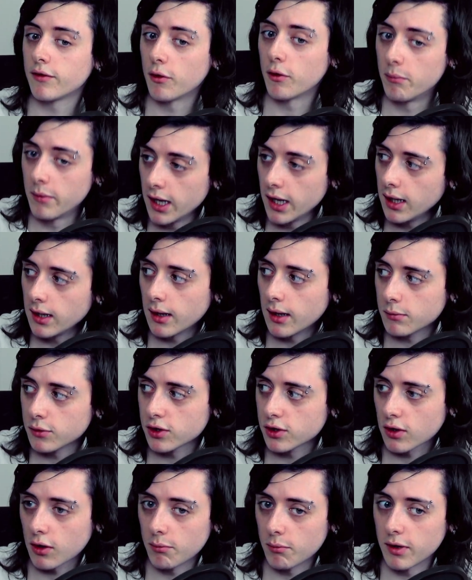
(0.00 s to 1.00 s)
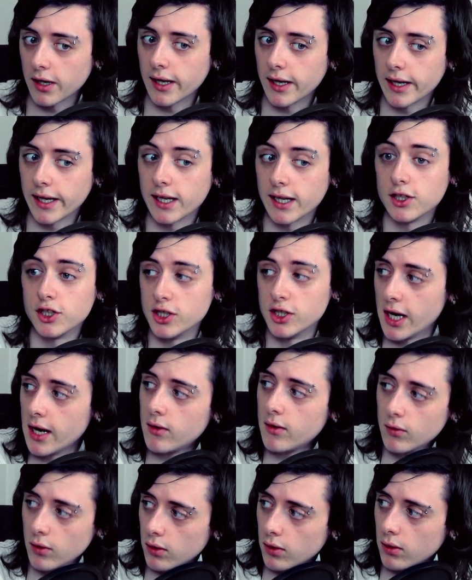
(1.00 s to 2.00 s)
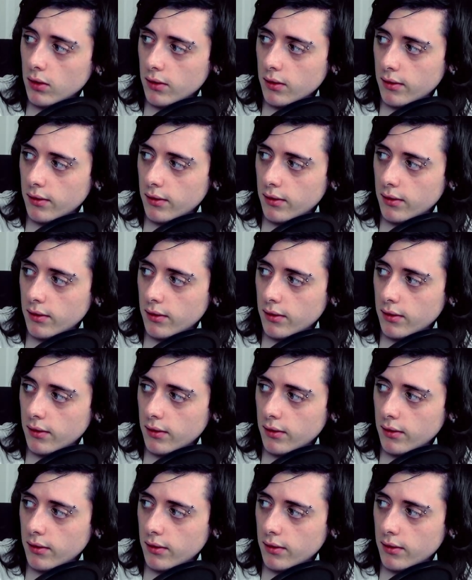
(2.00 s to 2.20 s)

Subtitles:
for me. I'm just complaining in general.